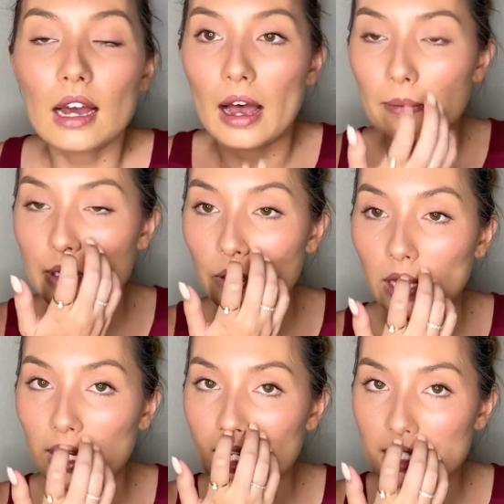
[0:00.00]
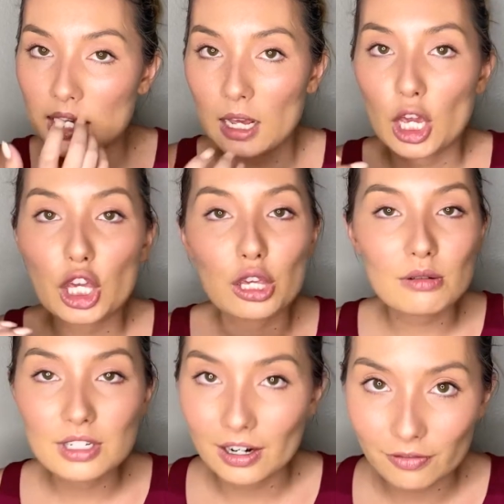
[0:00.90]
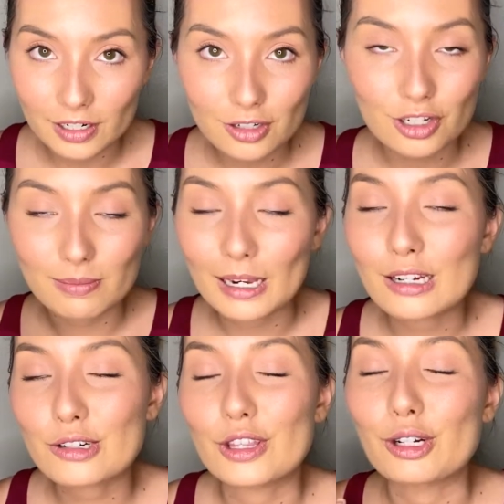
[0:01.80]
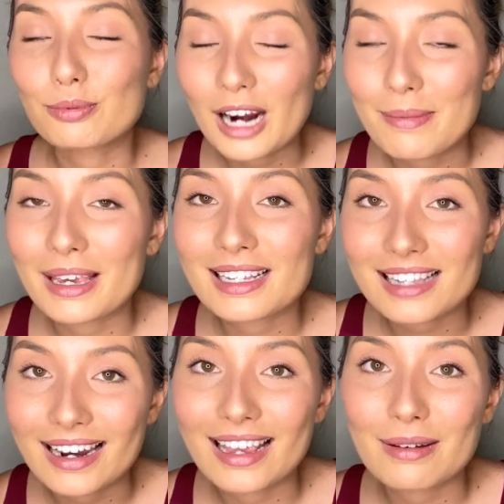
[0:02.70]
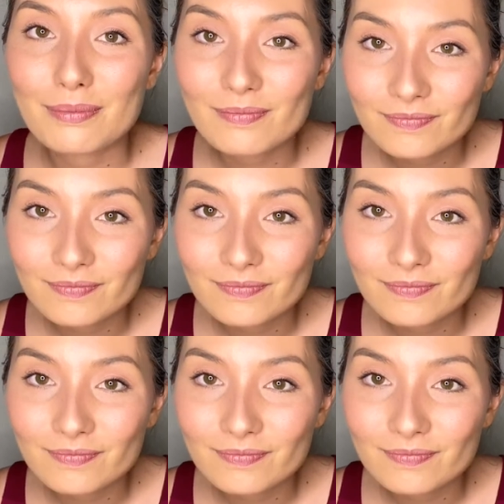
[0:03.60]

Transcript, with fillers: Um, so like I said, huge difference, just making sure that you're priming, setting,